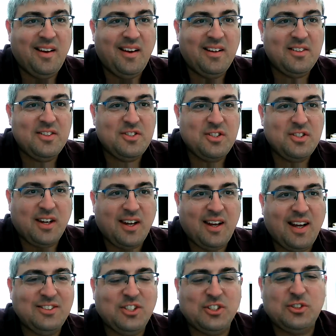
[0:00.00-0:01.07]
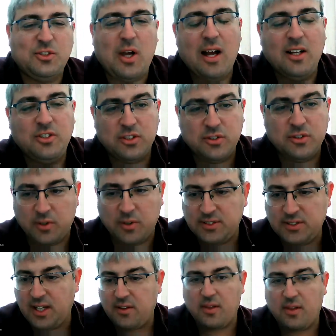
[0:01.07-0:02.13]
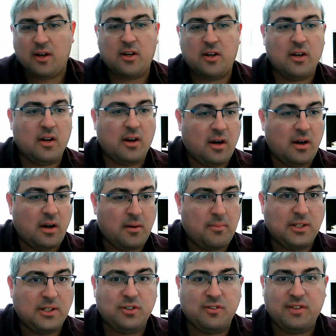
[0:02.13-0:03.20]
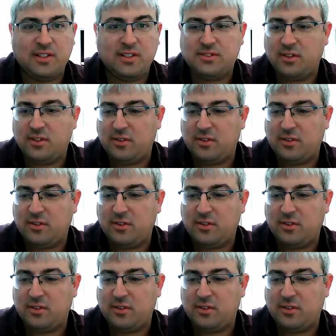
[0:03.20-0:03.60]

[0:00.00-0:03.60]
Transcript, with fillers: Yes. Yeah, I just I just want to say there are a bunch of us.